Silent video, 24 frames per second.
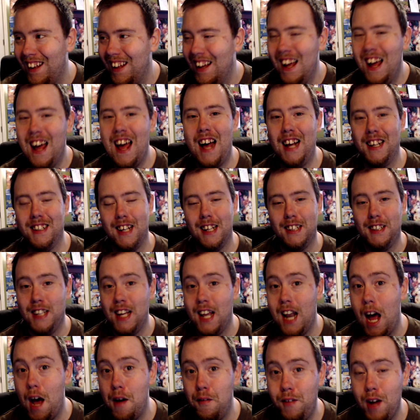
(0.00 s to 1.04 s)
As I
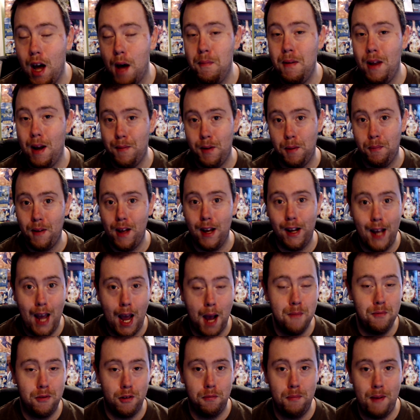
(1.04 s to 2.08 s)
said, I have not been able to play
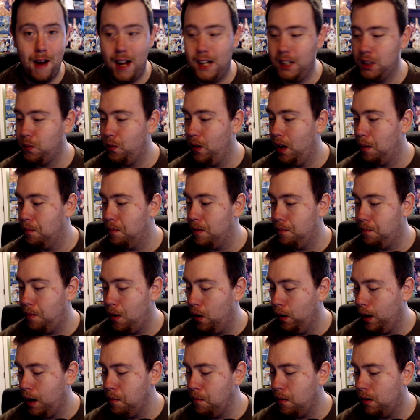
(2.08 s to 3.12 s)
games this past week, but
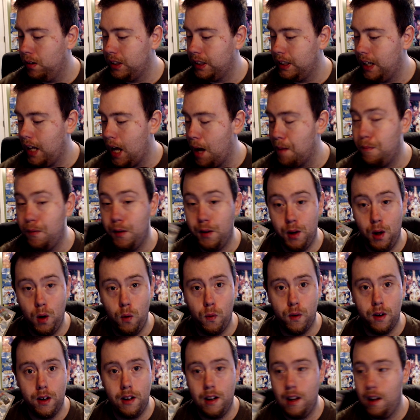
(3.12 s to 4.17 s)
Pokémon Snap, the new
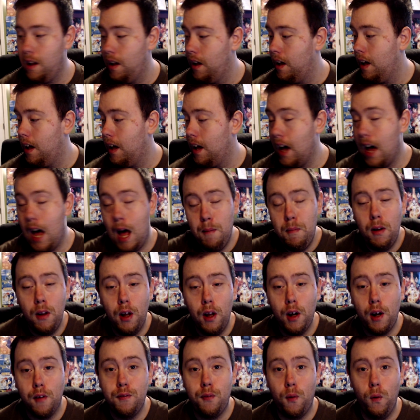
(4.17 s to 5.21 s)
one, I've been
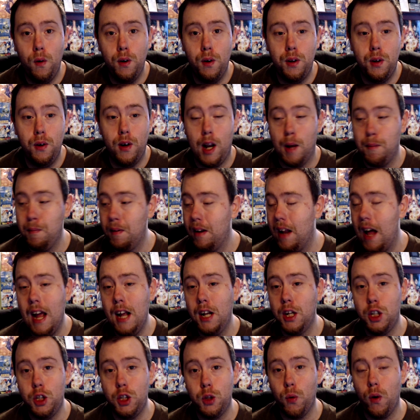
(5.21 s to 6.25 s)
looking forward to it. I mean, I
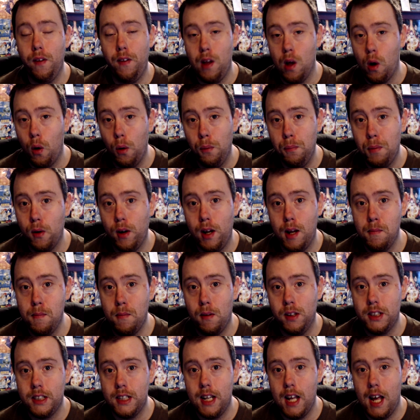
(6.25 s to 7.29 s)
enjoyed the old
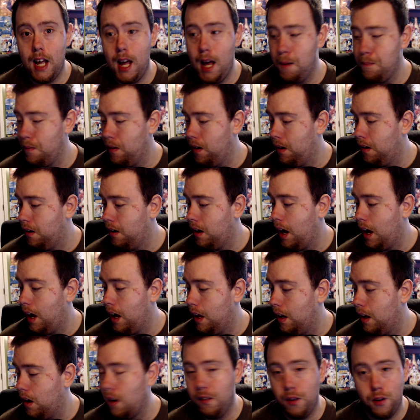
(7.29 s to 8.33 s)
Pokémon Snap
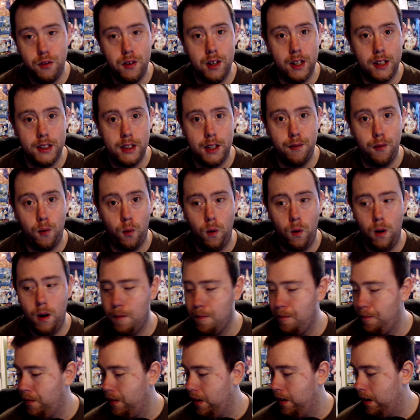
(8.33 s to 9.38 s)
and on the 64,
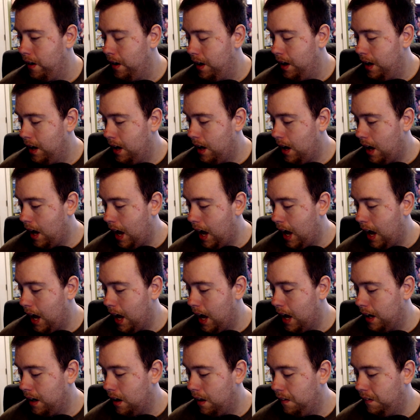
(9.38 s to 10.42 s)

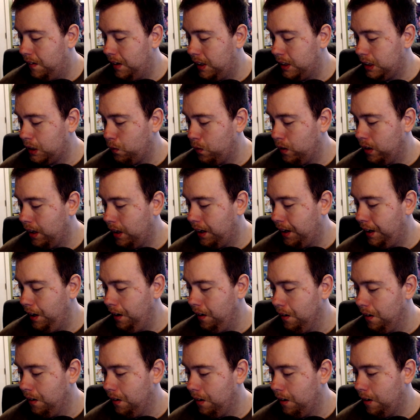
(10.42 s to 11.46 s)
and this one
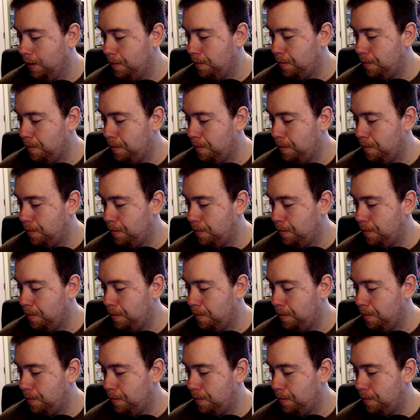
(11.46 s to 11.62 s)
here,